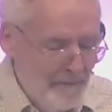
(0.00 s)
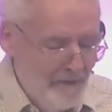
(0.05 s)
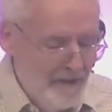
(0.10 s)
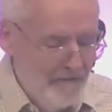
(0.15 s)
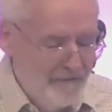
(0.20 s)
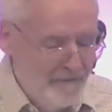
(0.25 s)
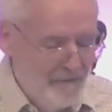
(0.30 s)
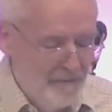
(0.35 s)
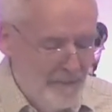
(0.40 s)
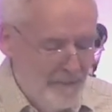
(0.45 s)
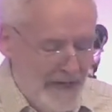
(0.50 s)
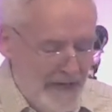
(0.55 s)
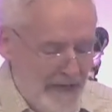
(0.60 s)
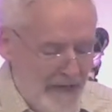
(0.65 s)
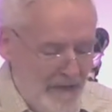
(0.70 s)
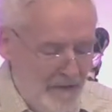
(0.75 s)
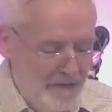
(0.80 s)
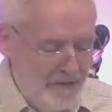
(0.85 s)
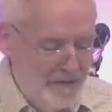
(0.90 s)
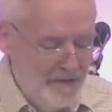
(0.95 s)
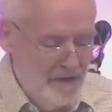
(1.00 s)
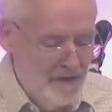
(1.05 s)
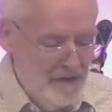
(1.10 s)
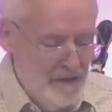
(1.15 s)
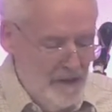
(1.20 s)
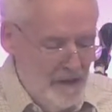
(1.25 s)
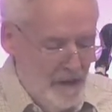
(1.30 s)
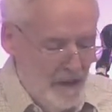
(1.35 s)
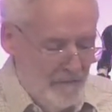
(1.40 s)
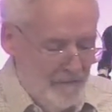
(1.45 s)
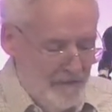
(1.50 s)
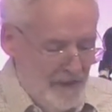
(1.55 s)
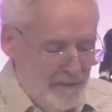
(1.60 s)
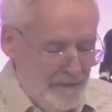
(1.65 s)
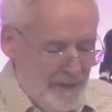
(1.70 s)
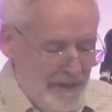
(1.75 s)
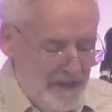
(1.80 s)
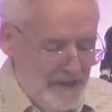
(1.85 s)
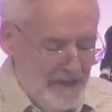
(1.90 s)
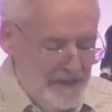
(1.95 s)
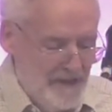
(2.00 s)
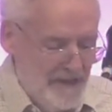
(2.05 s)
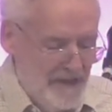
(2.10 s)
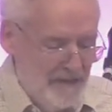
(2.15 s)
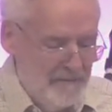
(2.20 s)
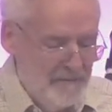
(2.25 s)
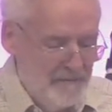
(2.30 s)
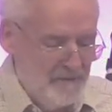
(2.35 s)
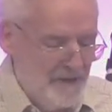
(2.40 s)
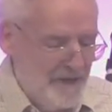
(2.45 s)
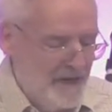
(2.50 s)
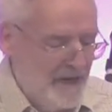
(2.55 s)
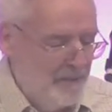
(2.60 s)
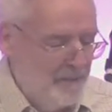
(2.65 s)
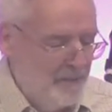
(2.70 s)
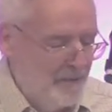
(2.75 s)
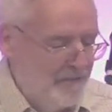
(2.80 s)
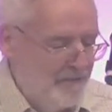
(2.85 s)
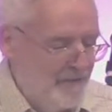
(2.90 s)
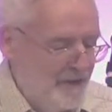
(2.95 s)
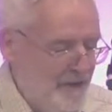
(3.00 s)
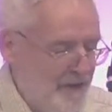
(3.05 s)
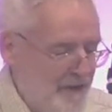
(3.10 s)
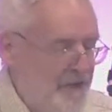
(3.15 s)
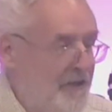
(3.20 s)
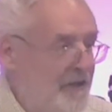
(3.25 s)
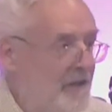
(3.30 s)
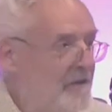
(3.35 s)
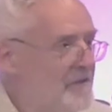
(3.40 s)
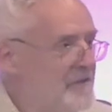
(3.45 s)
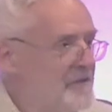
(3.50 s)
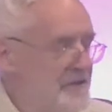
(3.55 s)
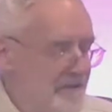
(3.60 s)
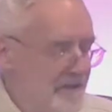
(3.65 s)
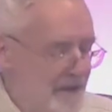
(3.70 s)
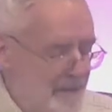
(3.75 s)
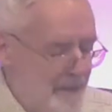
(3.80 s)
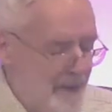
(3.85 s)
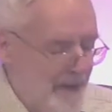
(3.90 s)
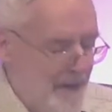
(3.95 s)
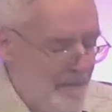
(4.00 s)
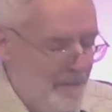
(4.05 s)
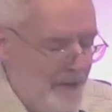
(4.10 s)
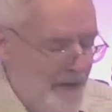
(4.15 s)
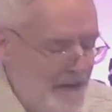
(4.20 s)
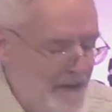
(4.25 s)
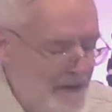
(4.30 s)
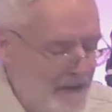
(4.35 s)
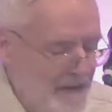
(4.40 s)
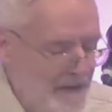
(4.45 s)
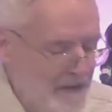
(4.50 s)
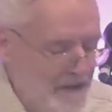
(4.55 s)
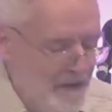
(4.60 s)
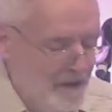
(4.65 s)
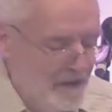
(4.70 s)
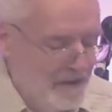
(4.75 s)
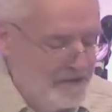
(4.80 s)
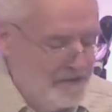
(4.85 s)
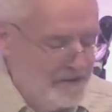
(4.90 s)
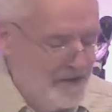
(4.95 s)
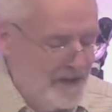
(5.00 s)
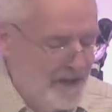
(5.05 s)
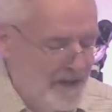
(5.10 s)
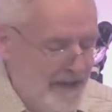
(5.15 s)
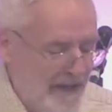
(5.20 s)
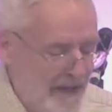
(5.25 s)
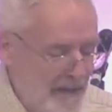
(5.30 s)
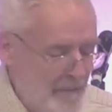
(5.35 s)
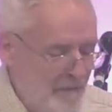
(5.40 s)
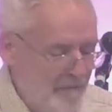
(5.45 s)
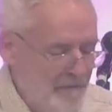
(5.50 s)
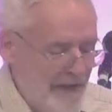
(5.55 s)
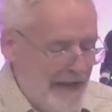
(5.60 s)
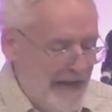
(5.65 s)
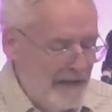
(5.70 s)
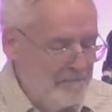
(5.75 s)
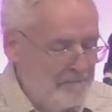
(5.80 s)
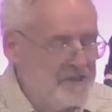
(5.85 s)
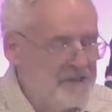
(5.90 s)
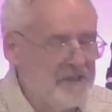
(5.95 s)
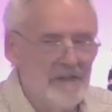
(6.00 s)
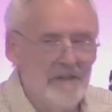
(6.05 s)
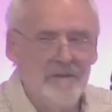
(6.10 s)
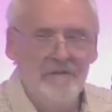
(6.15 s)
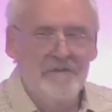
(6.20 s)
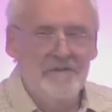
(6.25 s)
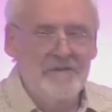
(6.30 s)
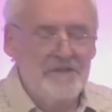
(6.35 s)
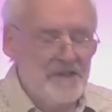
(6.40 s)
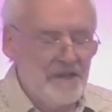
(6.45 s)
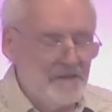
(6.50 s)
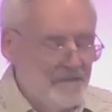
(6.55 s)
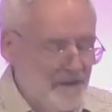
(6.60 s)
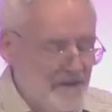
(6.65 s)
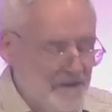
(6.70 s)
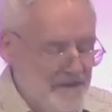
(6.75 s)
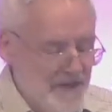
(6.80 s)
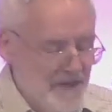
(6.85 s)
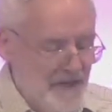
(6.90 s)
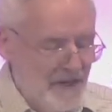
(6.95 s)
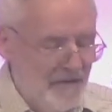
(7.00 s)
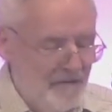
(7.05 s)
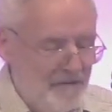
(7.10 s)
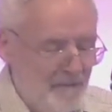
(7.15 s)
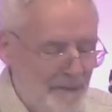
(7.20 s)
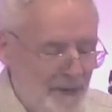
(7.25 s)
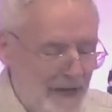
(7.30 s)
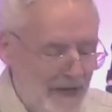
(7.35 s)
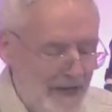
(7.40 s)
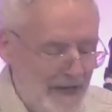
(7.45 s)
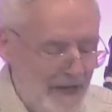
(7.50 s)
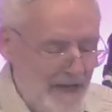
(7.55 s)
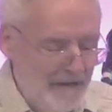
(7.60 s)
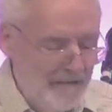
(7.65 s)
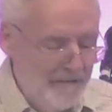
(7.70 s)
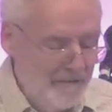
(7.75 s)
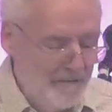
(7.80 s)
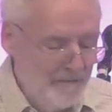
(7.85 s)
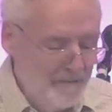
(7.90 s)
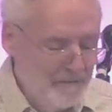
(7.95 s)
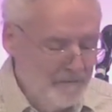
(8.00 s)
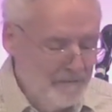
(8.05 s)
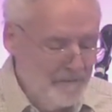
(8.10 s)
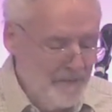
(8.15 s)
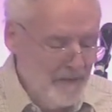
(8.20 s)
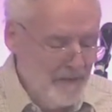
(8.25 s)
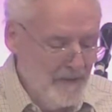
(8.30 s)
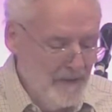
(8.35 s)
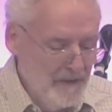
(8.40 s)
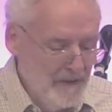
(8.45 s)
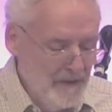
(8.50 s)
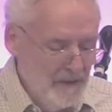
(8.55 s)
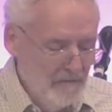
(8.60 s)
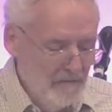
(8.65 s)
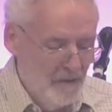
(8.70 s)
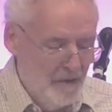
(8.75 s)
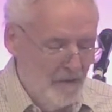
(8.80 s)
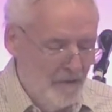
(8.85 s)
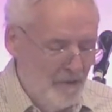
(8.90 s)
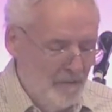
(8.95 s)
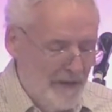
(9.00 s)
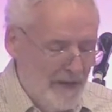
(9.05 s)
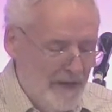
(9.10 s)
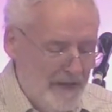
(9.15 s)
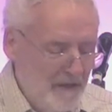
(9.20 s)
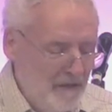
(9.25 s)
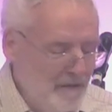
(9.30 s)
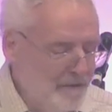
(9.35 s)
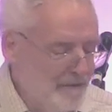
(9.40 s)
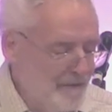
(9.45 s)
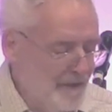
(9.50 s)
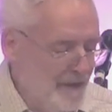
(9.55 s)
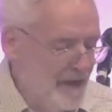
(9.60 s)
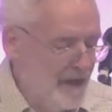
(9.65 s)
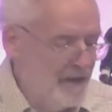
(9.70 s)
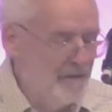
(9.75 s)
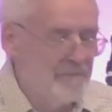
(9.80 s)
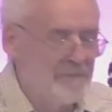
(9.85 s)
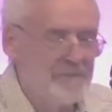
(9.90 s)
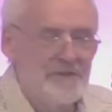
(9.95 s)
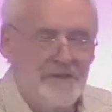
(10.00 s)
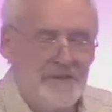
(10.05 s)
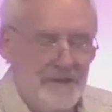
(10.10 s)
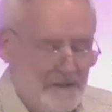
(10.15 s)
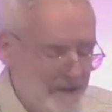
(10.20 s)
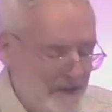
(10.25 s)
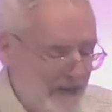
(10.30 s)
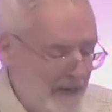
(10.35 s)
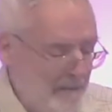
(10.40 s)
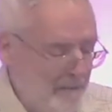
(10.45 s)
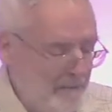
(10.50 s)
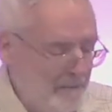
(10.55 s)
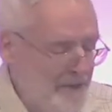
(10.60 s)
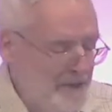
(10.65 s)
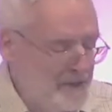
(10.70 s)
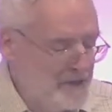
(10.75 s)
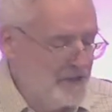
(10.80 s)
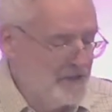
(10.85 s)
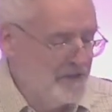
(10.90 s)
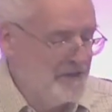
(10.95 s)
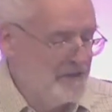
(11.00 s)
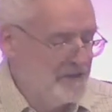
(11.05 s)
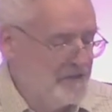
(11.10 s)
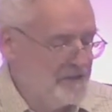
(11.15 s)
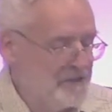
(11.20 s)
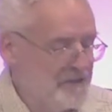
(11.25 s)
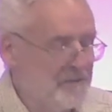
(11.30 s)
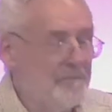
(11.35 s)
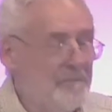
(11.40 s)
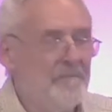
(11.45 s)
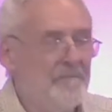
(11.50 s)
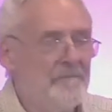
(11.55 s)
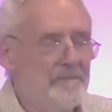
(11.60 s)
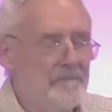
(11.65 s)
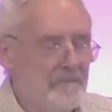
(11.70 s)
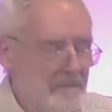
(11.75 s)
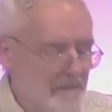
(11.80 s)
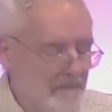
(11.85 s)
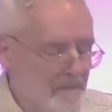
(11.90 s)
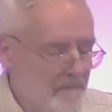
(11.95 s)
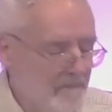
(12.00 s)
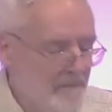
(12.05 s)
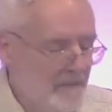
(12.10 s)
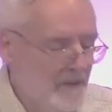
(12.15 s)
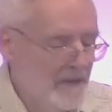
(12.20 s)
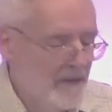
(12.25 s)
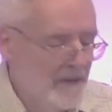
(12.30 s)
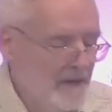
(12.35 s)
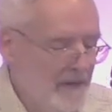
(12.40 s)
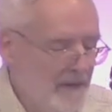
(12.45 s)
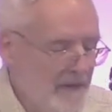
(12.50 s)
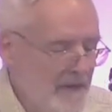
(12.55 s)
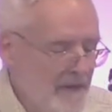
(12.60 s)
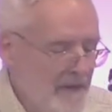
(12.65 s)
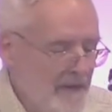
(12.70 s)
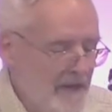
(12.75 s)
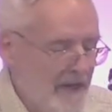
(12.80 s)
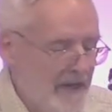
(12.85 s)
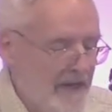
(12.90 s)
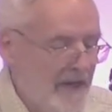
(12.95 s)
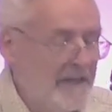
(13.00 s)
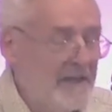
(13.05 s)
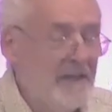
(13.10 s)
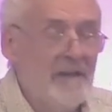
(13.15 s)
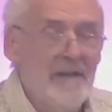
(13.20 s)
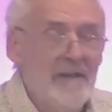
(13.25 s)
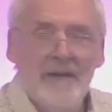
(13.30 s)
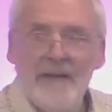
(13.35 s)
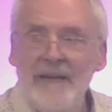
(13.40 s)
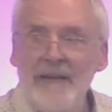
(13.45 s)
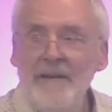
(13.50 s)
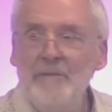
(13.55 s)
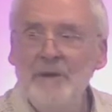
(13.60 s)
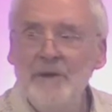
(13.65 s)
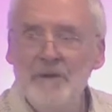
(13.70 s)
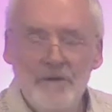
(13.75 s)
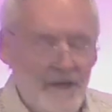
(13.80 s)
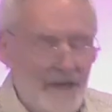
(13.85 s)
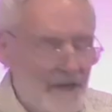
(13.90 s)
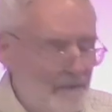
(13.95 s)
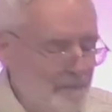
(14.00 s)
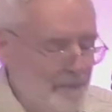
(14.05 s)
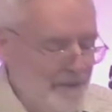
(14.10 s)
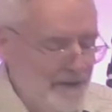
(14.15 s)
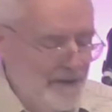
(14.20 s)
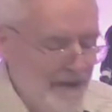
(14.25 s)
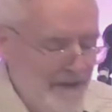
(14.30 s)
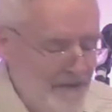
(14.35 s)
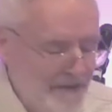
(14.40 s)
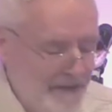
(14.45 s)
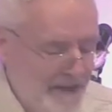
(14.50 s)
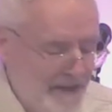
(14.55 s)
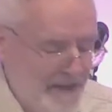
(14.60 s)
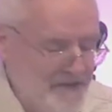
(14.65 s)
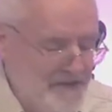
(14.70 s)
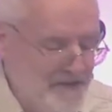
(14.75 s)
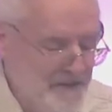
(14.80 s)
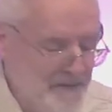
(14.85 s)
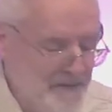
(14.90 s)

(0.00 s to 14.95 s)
from my youth of there being times when I preferred not to remember God's claim of absolute sovereignty over my life, with all my youthful hopes and ambitions. And I can claim good company in this.